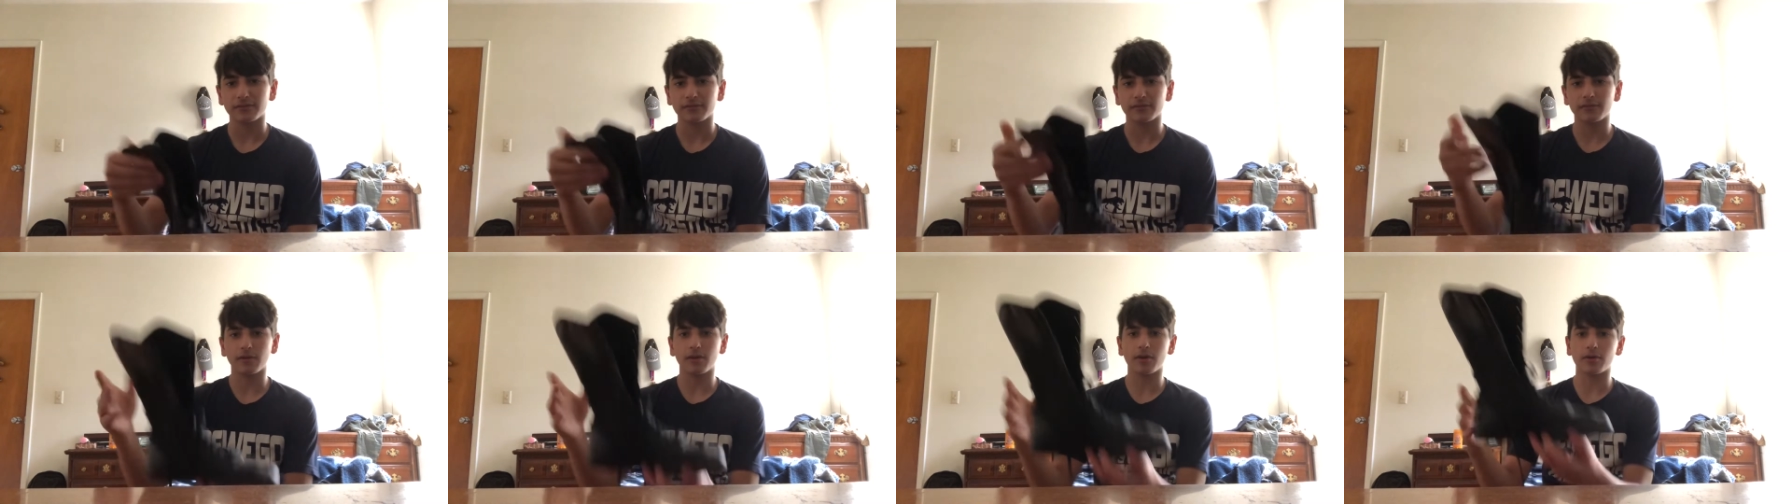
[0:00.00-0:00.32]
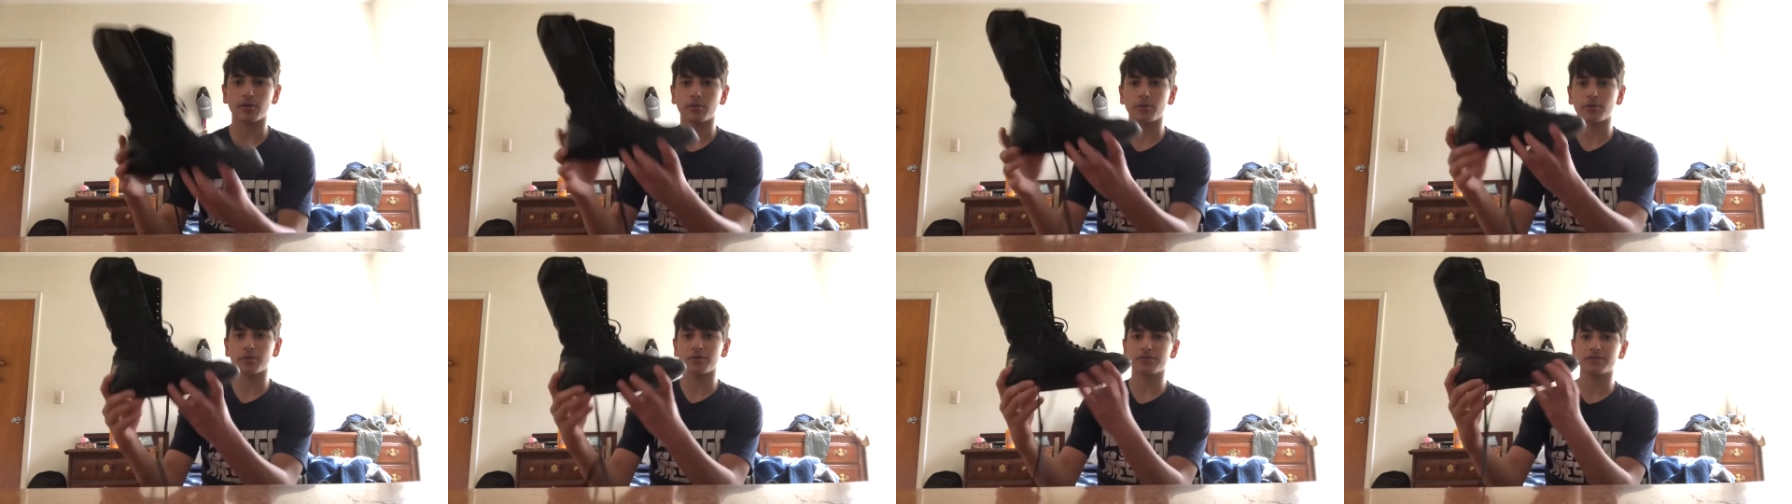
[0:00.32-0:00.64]
a
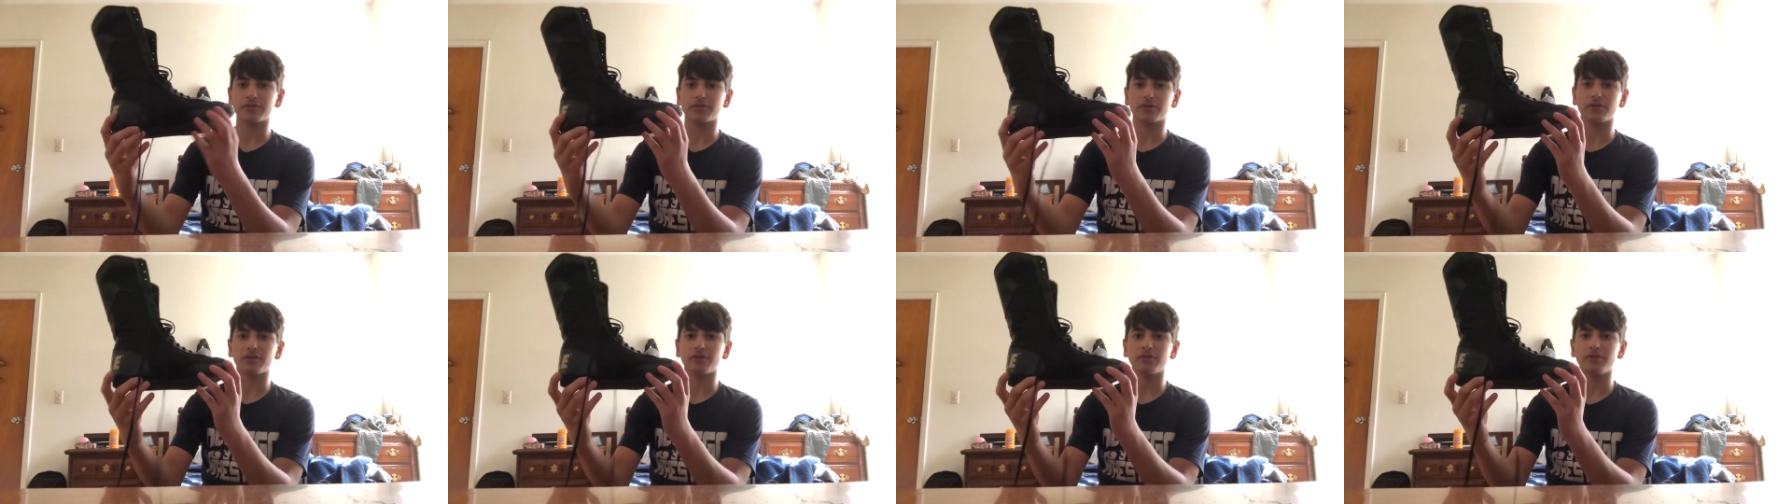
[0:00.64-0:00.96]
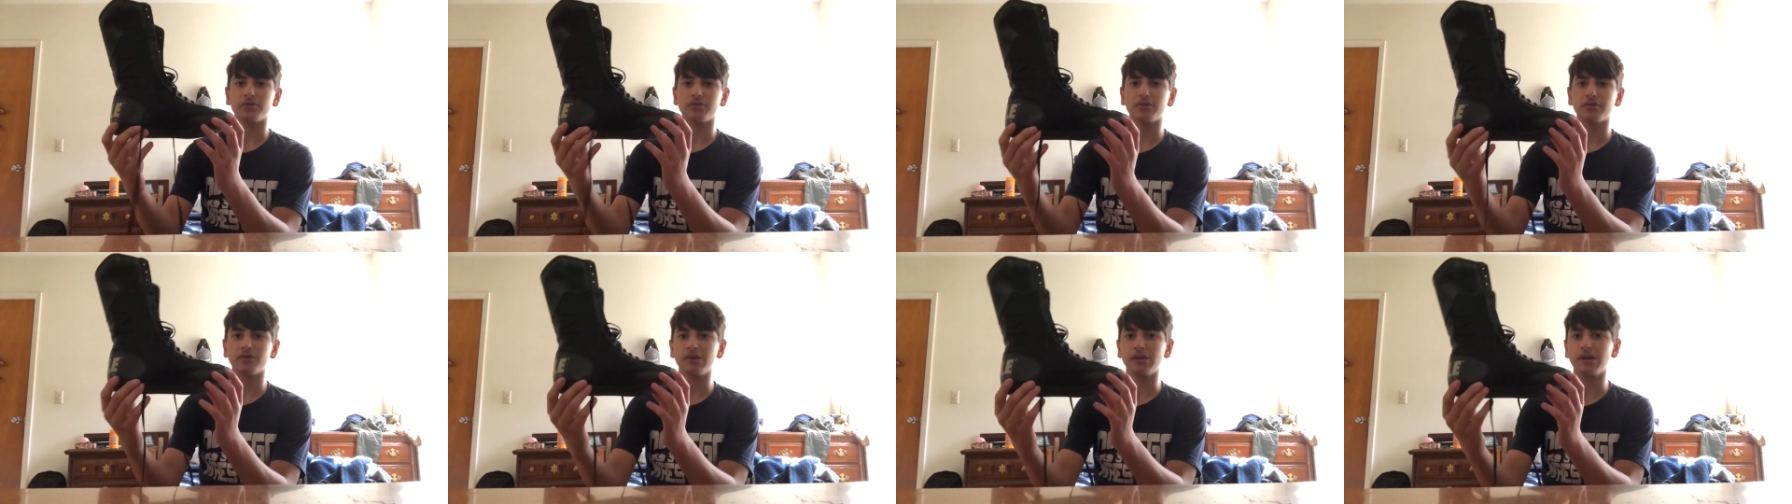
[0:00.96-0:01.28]
quarter turn,
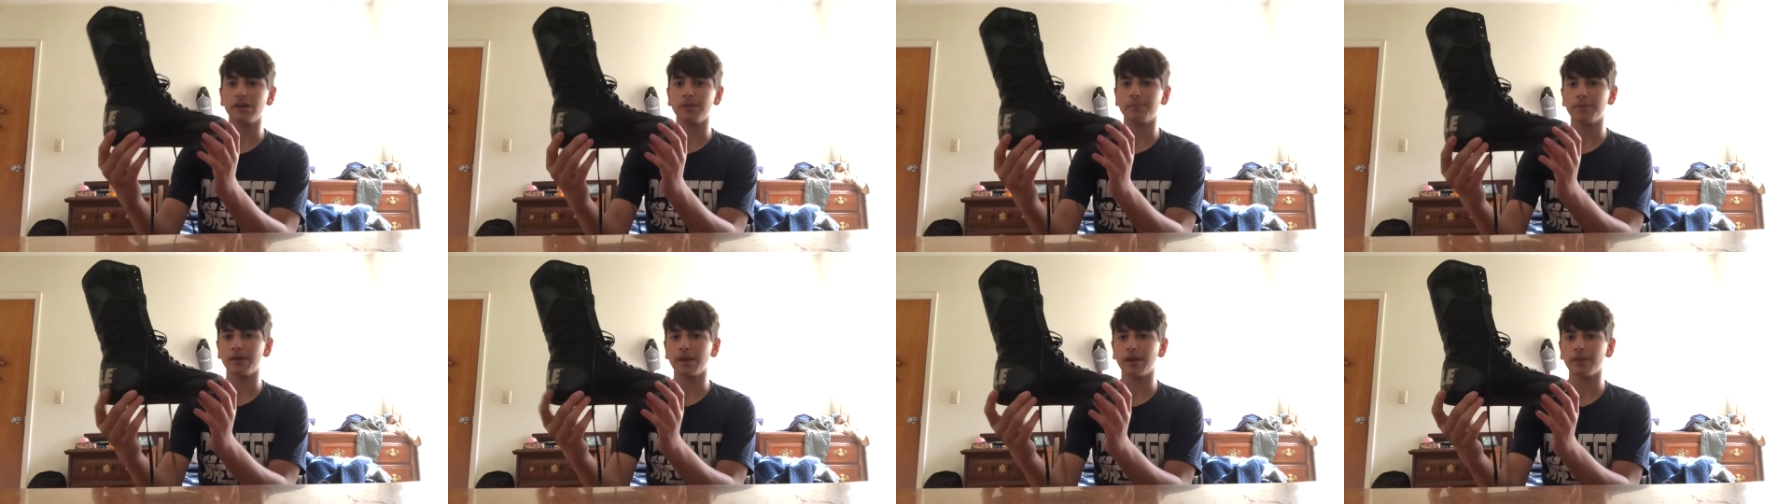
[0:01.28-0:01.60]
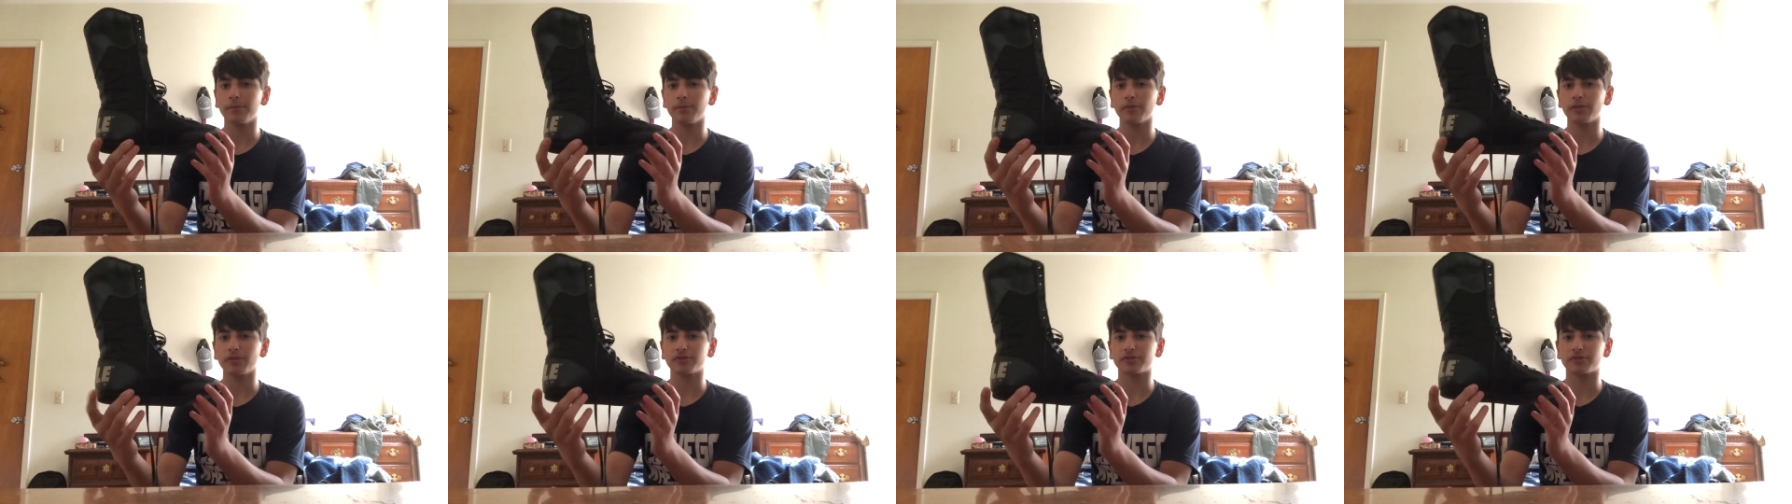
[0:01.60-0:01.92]
you need to be
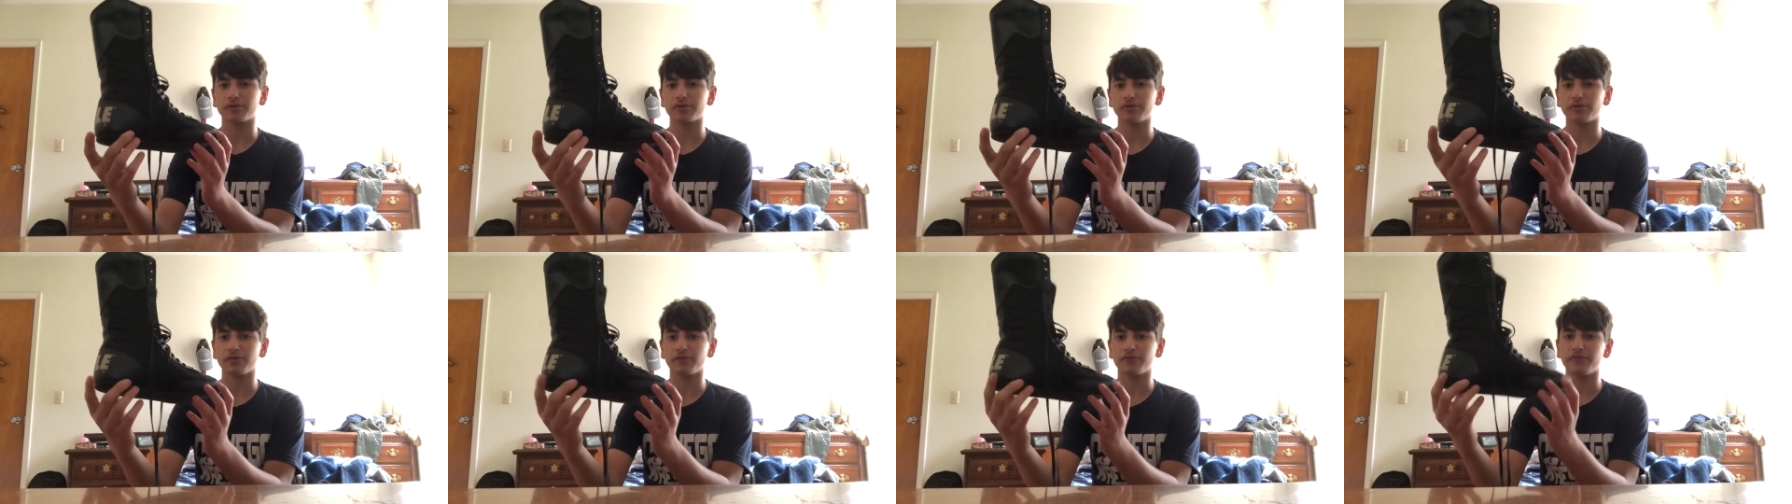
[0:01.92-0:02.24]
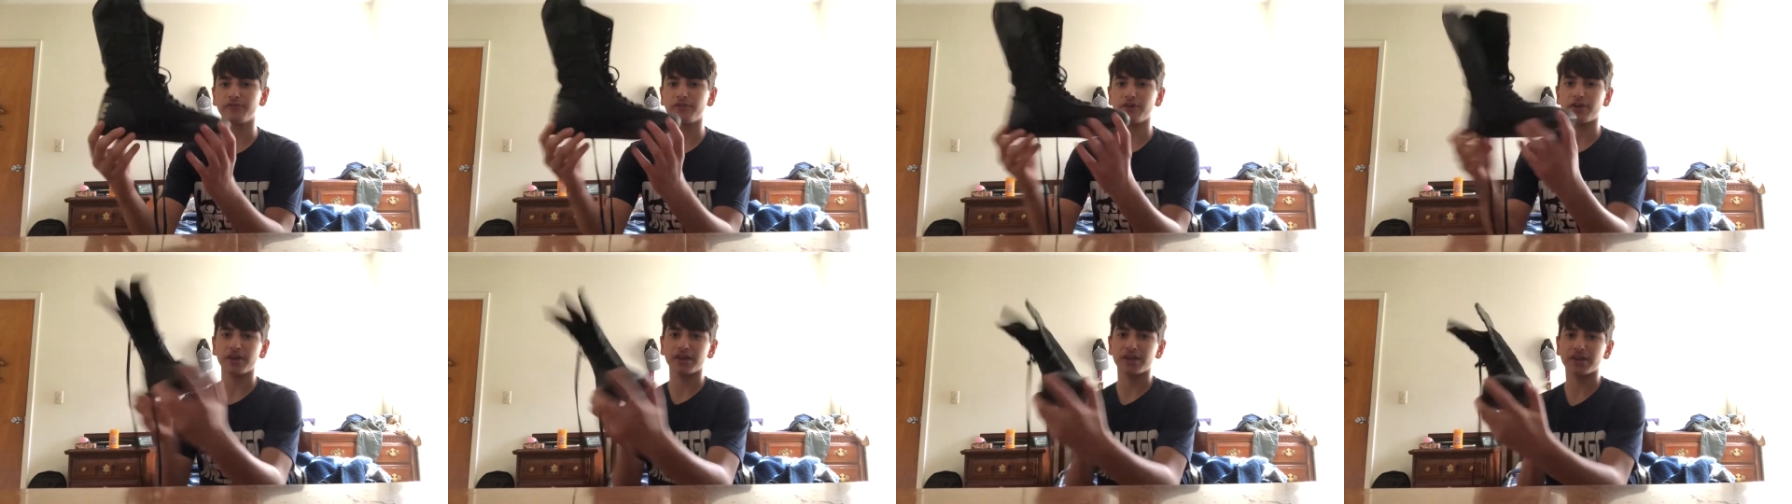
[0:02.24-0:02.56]
able to turn your
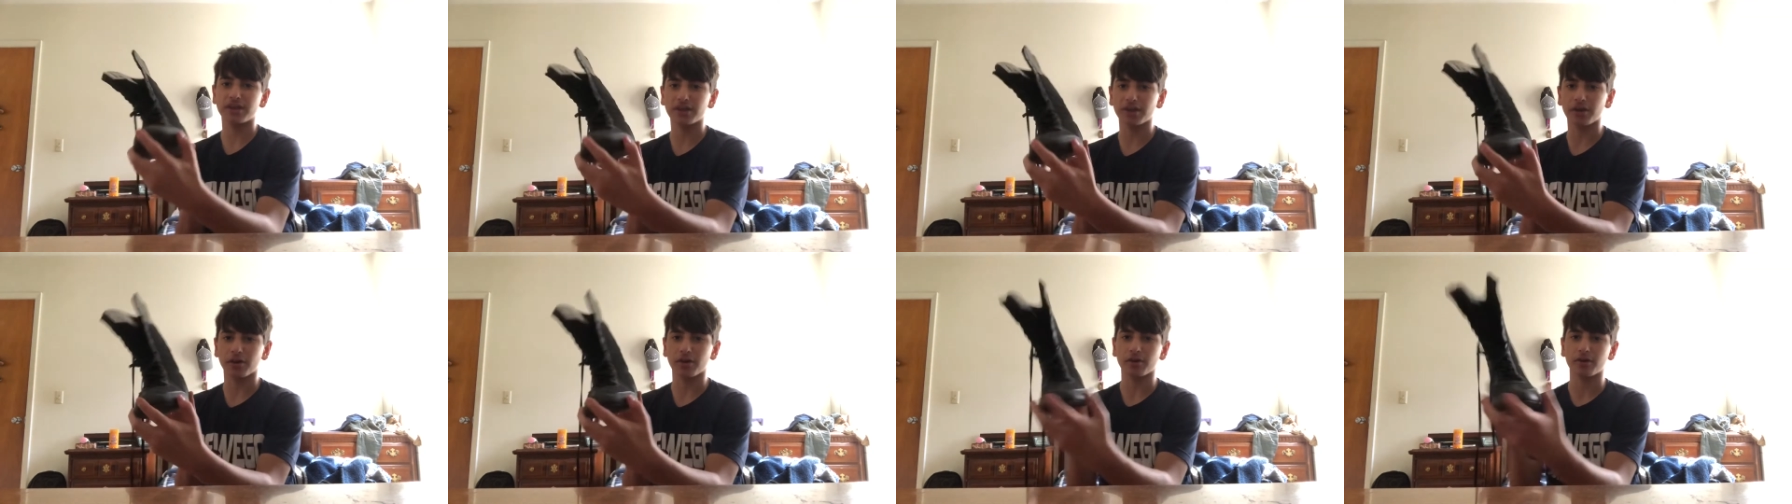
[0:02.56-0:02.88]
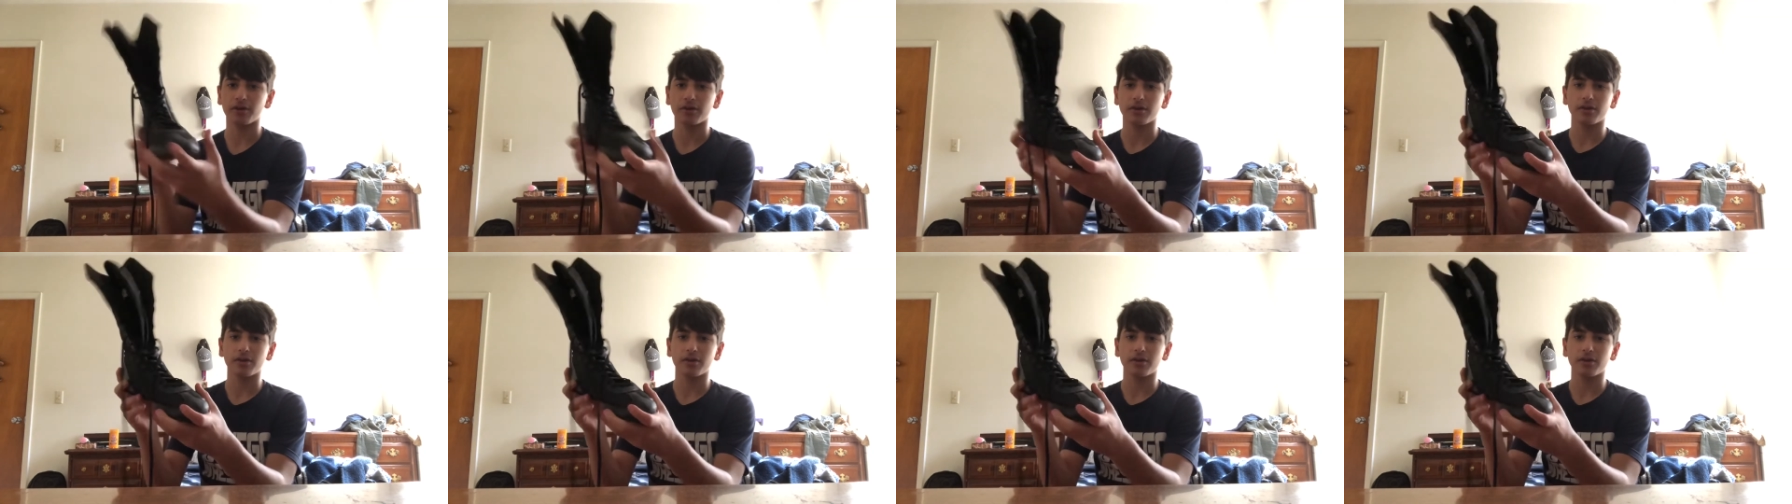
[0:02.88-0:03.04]
foot here.